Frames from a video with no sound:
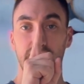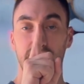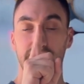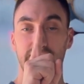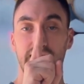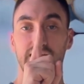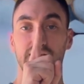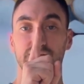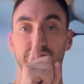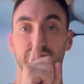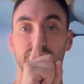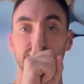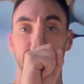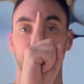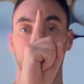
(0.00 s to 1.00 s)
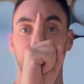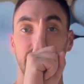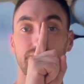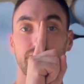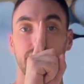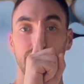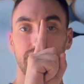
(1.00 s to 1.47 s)
and that controls your
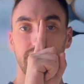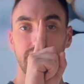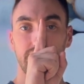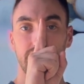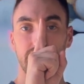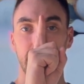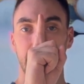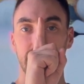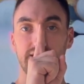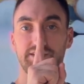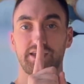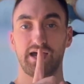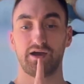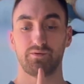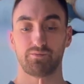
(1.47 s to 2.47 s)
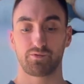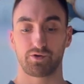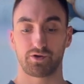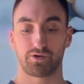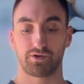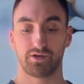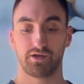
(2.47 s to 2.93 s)
inward and
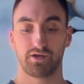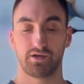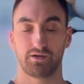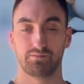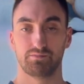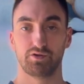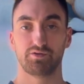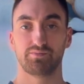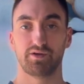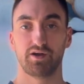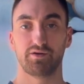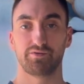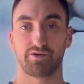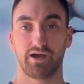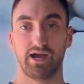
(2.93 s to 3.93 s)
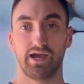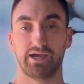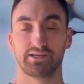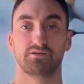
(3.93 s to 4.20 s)
downward movement of your eye.